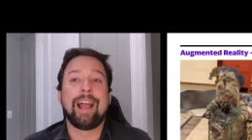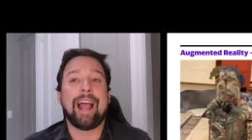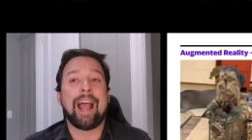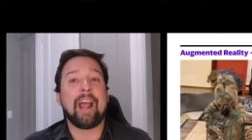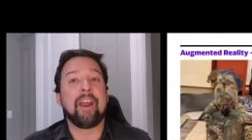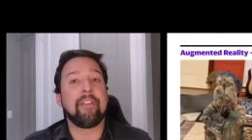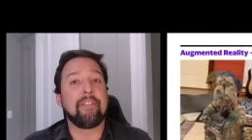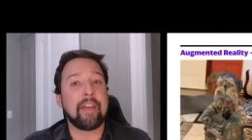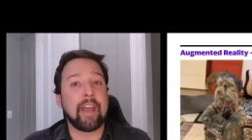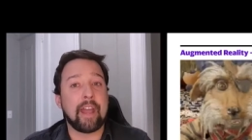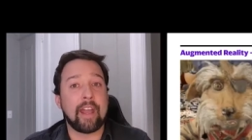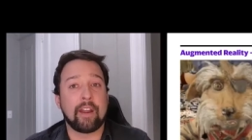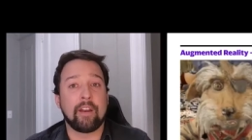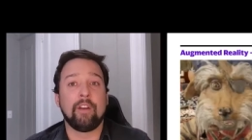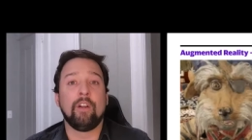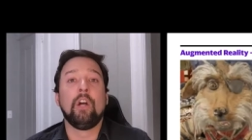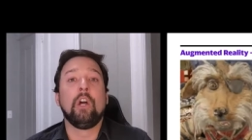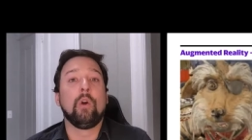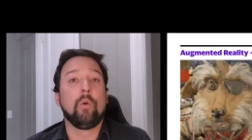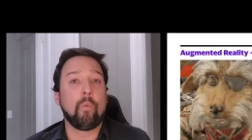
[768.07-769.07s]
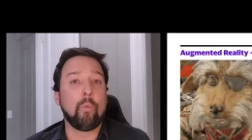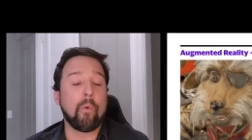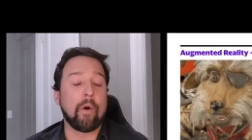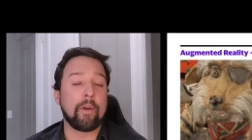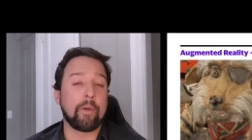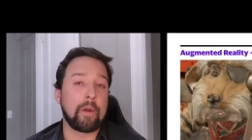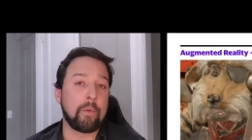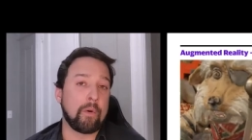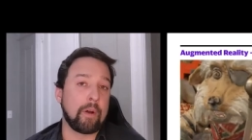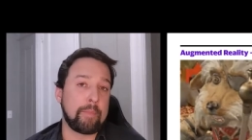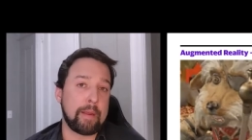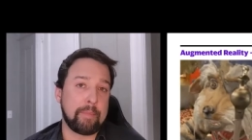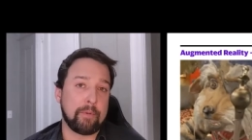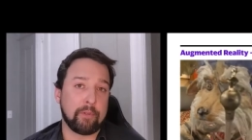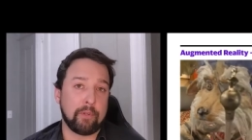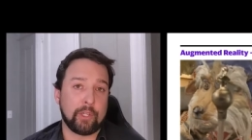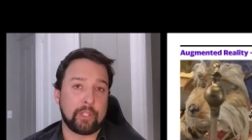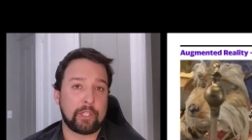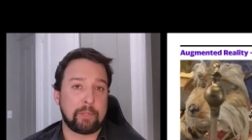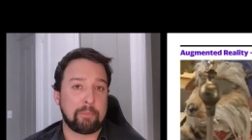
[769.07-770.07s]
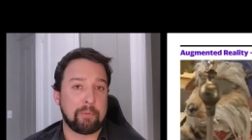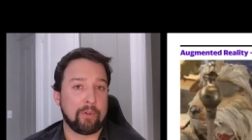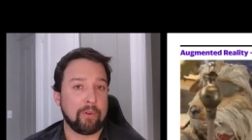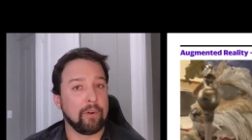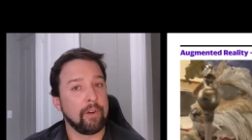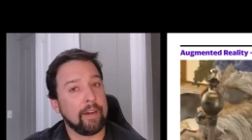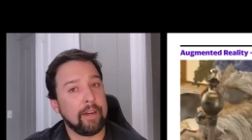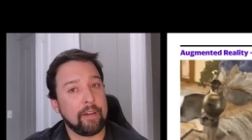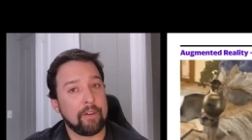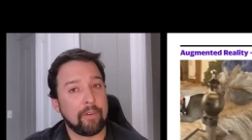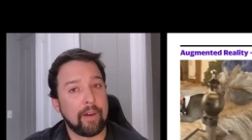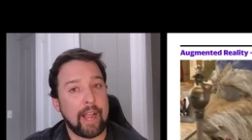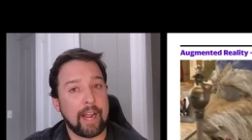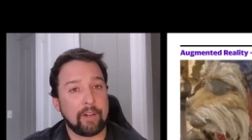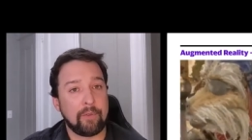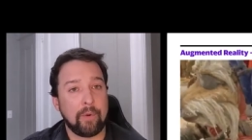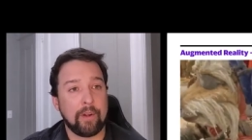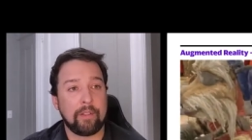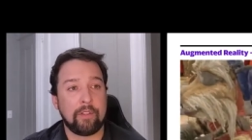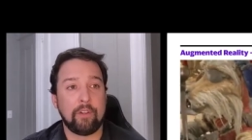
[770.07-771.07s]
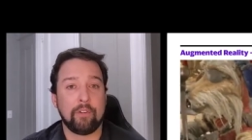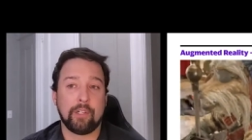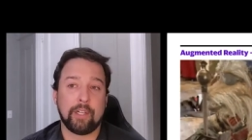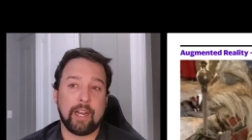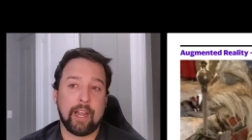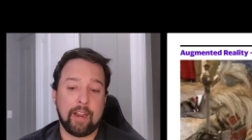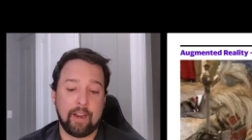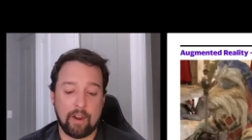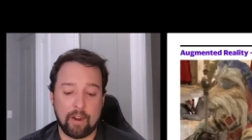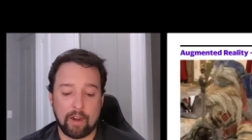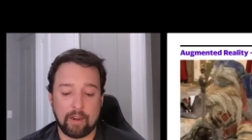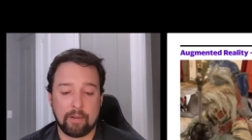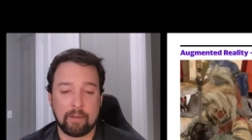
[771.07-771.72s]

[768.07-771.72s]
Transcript: And then what do I want people to explore and interact with using AR?